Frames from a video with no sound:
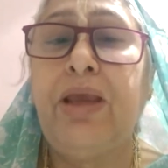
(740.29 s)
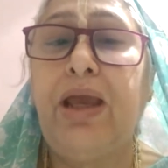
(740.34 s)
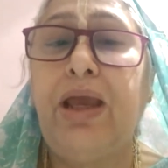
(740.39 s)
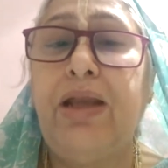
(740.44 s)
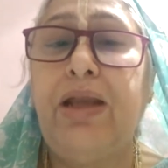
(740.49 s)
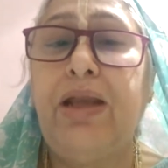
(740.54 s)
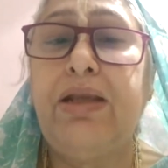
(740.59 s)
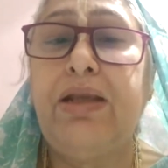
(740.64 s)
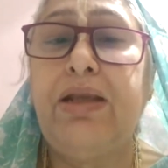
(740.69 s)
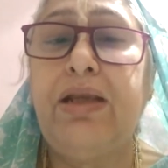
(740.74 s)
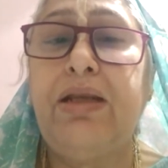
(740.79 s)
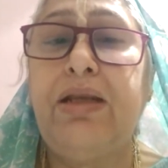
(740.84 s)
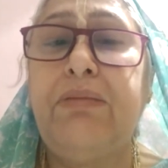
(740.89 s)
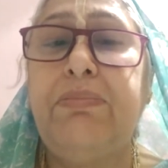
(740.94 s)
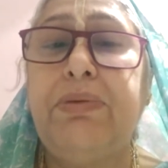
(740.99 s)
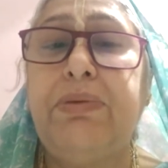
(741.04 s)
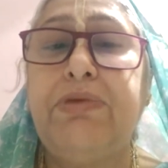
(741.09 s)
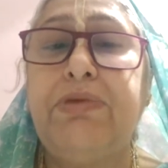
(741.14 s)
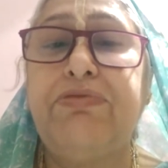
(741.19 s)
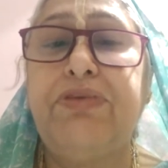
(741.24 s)
attained
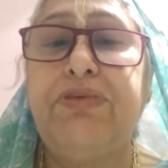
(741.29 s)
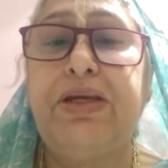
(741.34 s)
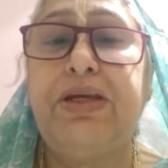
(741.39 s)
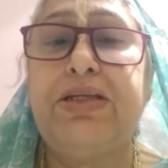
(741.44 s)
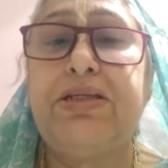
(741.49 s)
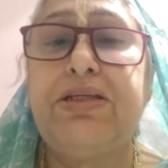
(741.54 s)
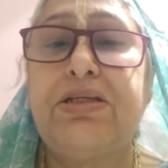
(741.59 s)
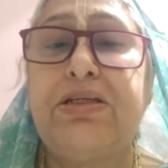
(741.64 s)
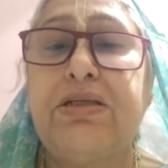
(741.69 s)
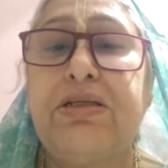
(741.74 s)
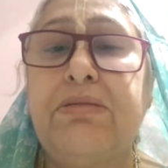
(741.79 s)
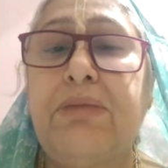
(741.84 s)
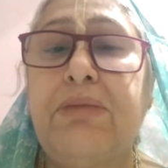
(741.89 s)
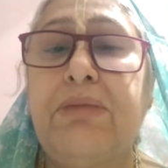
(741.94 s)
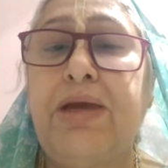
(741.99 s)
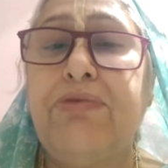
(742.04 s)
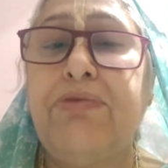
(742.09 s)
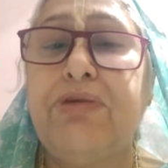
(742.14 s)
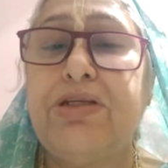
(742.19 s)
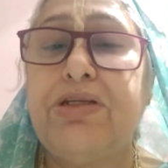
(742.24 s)
perfection
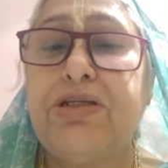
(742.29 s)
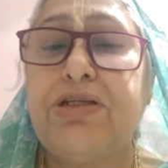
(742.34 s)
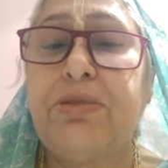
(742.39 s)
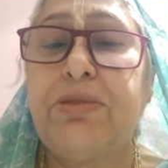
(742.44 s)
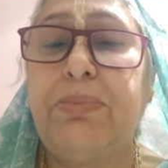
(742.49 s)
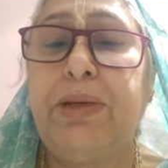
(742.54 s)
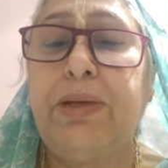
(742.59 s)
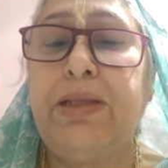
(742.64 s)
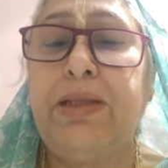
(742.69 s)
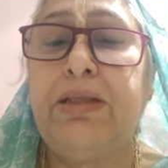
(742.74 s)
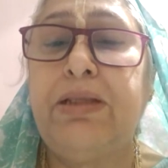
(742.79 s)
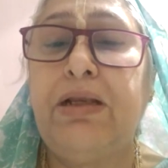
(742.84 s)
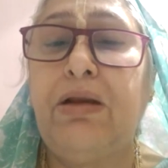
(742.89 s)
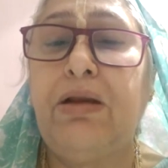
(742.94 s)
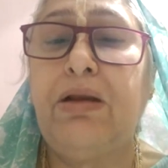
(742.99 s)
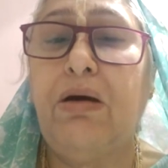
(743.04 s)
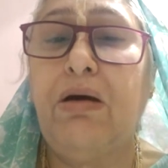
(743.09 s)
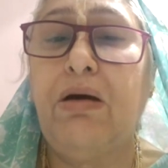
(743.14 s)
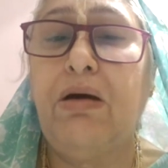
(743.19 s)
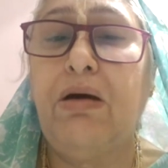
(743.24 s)
by worshipping the
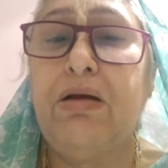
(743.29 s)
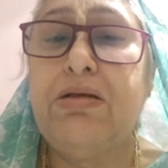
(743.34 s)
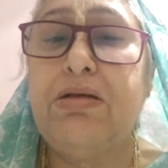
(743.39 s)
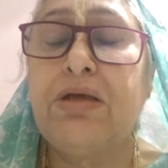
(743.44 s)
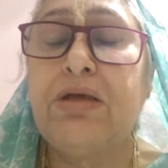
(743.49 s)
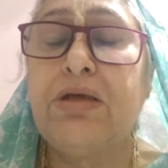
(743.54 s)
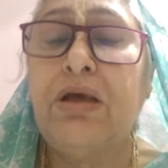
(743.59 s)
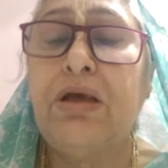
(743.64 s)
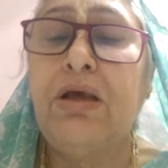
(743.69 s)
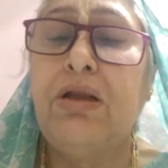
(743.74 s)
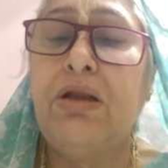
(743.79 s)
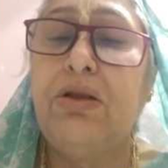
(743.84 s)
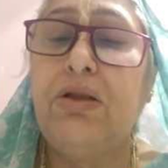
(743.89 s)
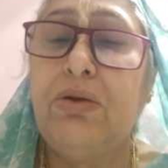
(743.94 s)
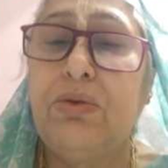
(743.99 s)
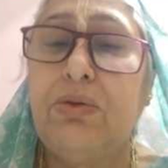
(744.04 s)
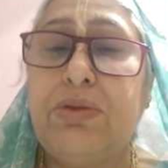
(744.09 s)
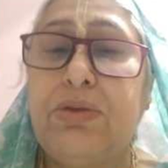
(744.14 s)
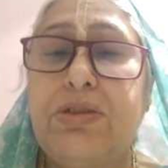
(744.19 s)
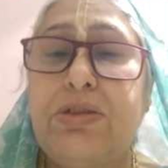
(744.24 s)
Lord's
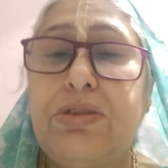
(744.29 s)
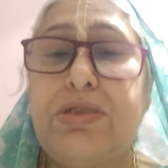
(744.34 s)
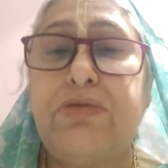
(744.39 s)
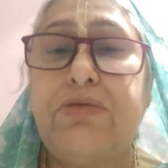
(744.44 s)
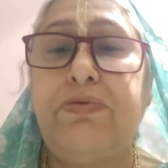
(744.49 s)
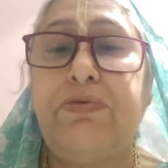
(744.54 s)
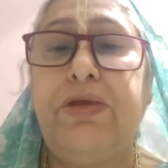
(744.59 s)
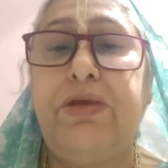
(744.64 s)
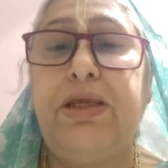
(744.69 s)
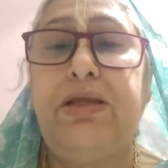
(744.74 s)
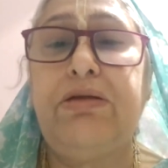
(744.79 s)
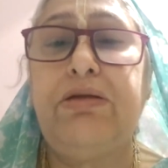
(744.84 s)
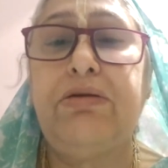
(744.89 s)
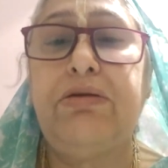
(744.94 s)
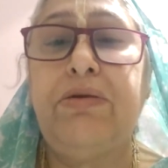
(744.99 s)
lotus feet.